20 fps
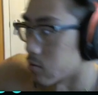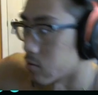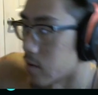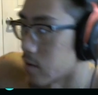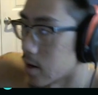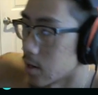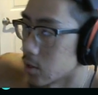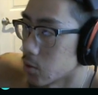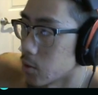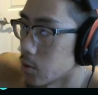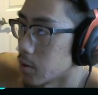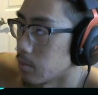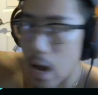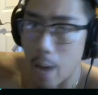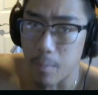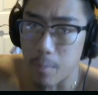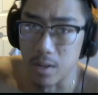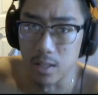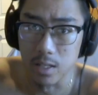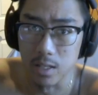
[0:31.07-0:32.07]
right into it. I'm
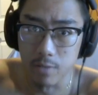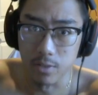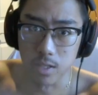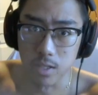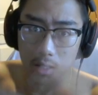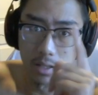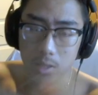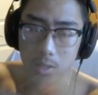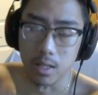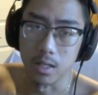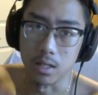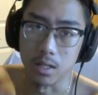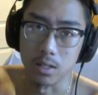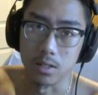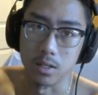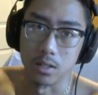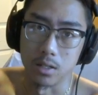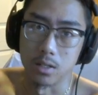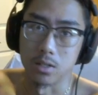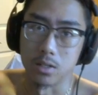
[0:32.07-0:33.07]
gonna leave the link
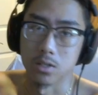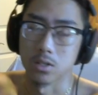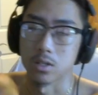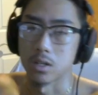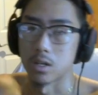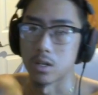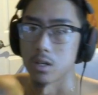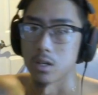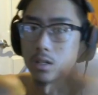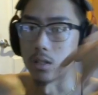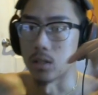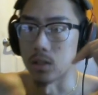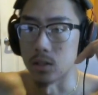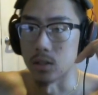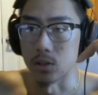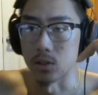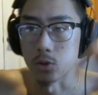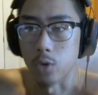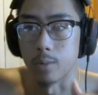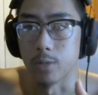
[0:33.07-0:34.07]
to this in the
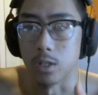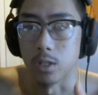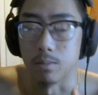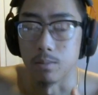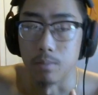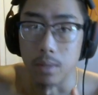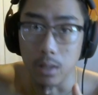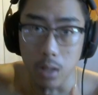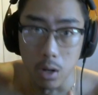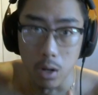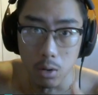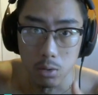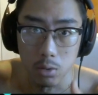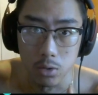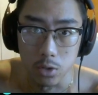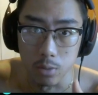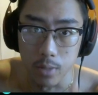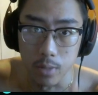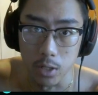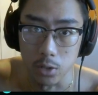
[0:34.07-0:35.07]
description below,
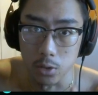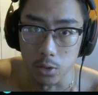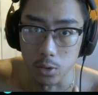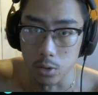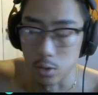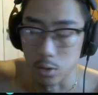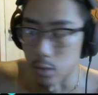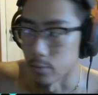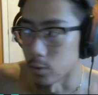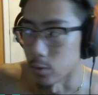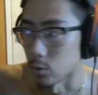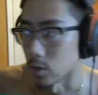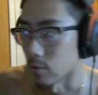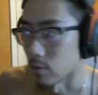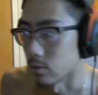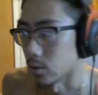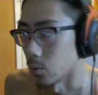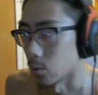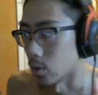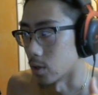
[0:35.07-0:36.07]
so make sure if you
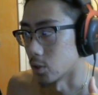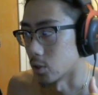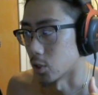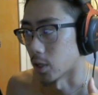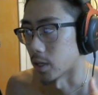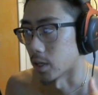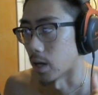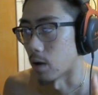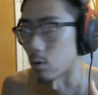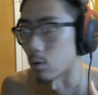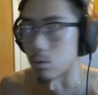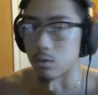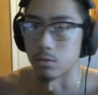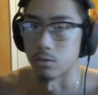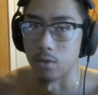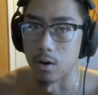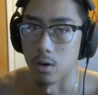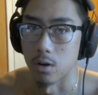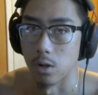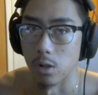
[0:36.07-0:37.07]
definitely want to check it out or
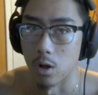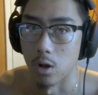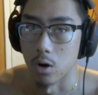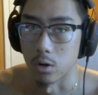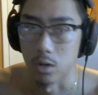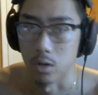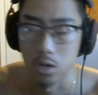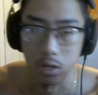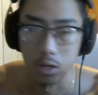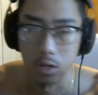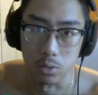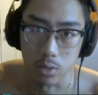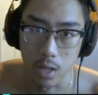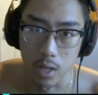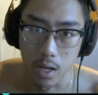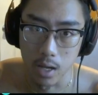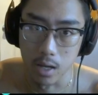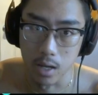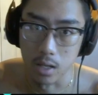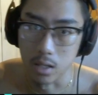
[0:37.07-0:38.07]
follow along, you
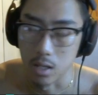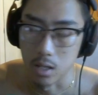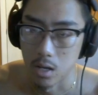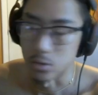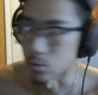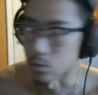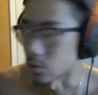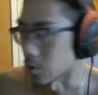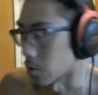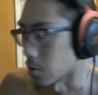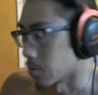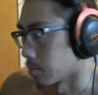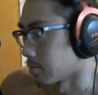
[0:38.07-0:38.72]
can do so.